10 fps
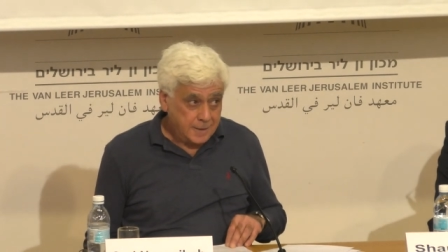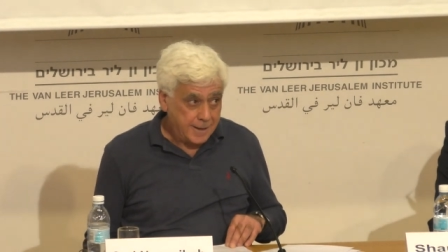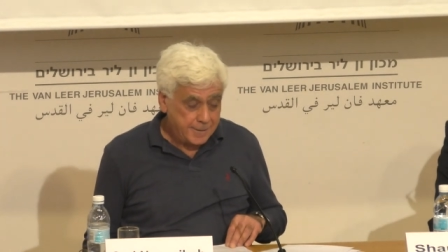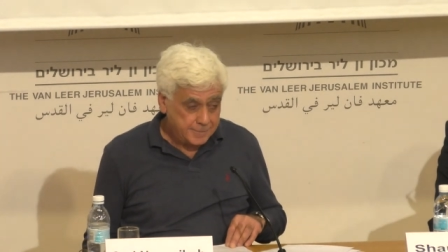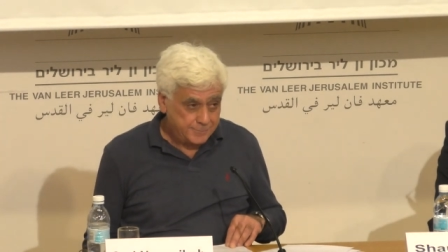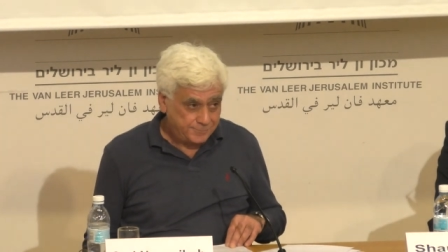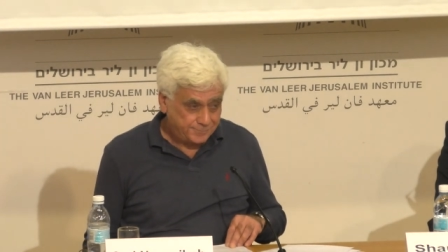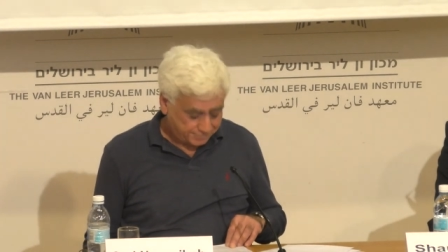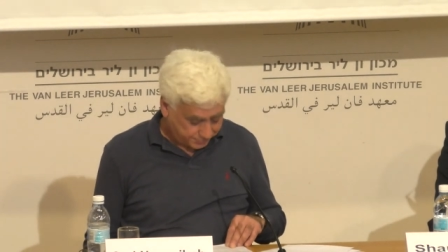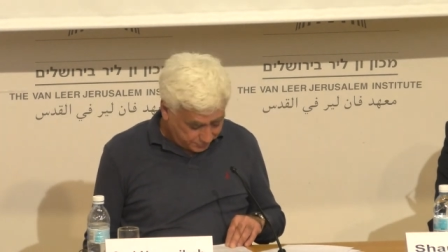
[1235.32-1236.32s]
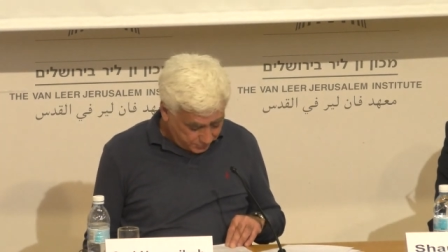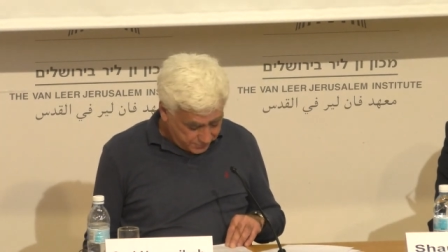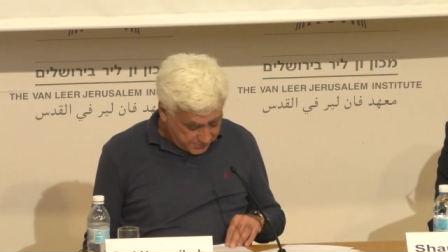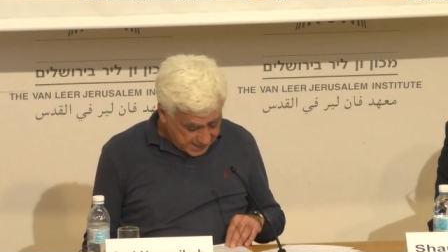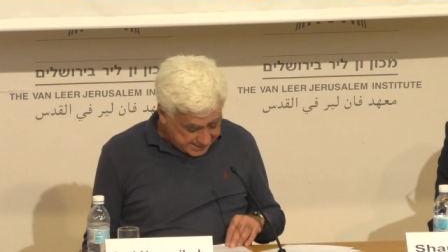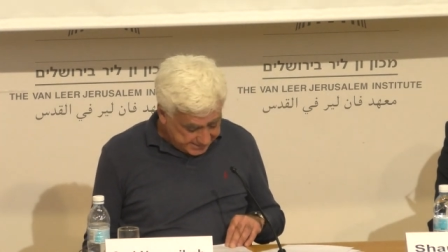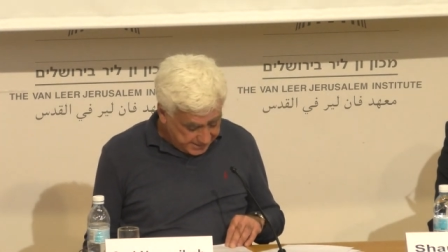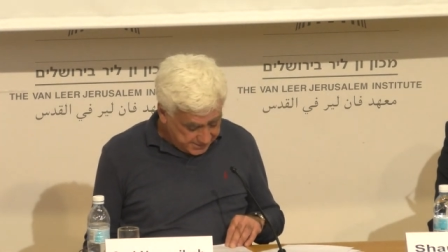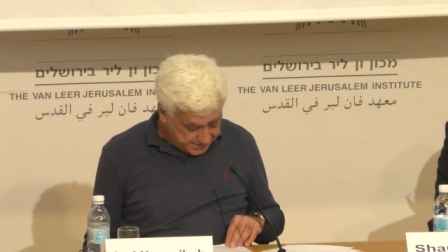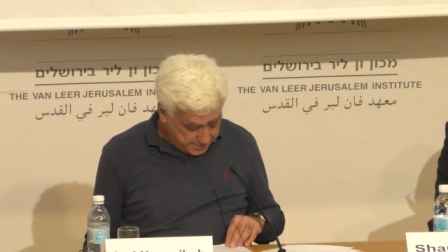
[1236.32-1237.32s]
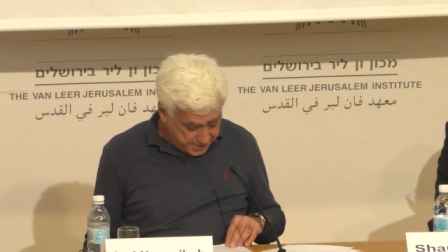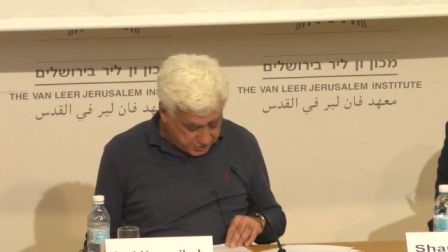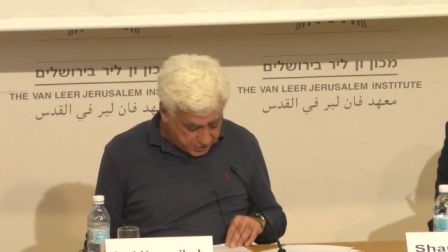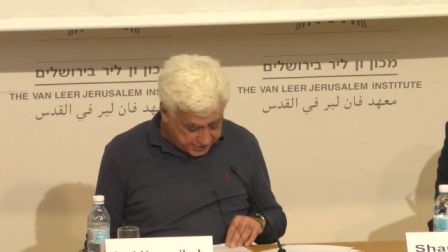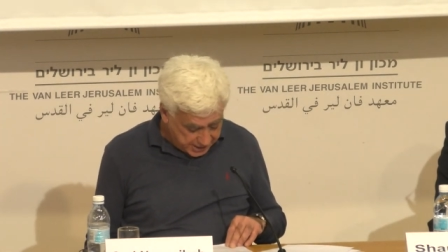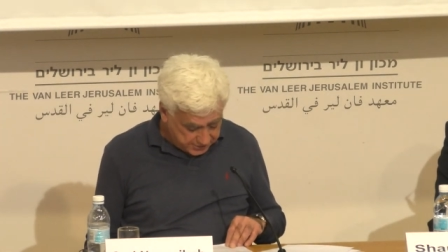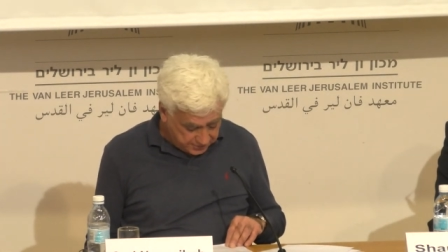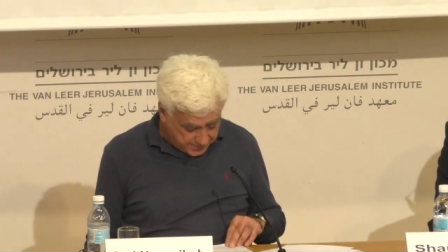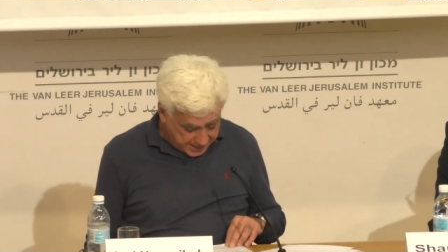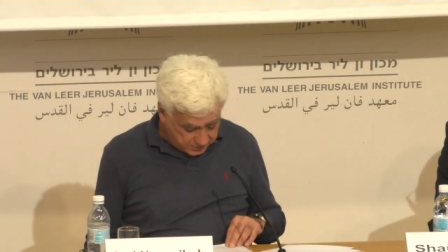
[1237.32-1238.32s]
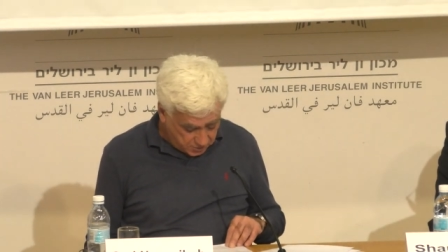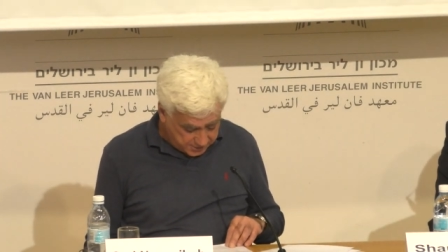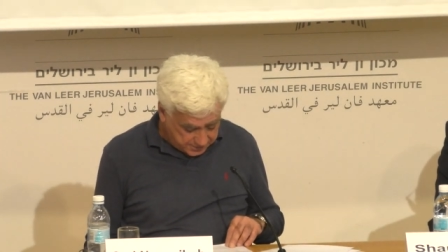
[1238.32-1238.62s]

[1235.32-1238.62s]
Uh, since the major thrust of my talk